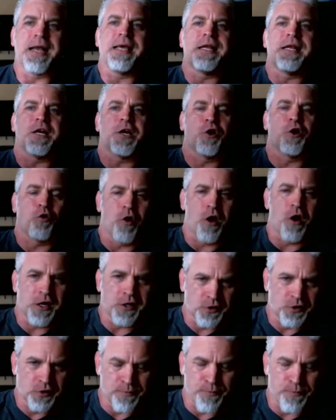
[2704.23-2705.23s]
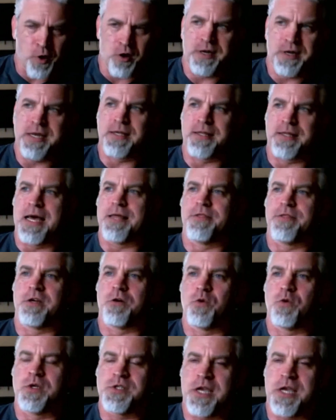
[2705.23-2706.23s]
lot, and across the parking
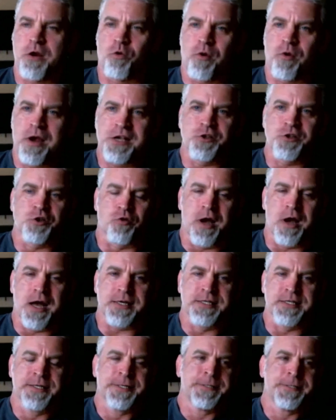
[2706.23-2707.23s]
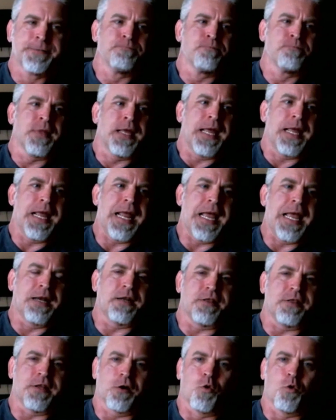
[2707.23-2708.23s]
lot, there was a restaurant
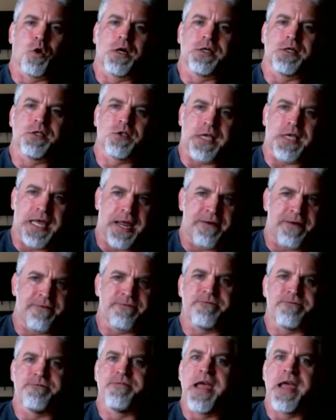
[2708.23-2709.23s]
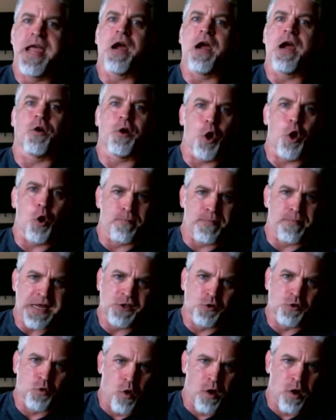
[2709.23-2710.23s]
and there was a very
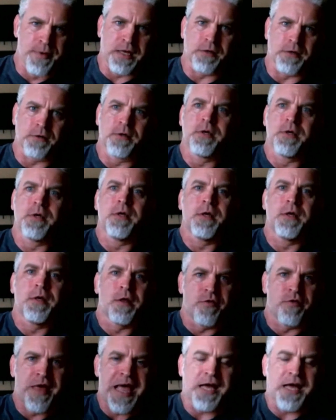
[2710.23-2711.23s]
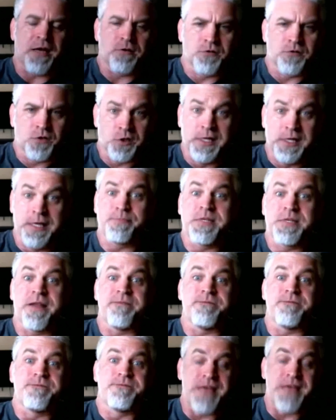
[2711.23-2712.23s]
obese woman that
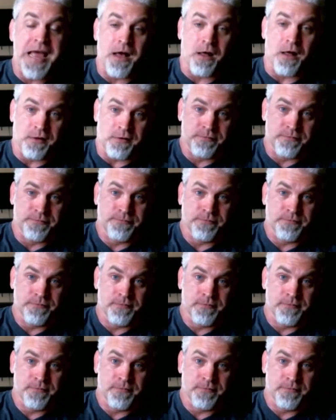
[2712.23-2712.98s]
slipped and fell.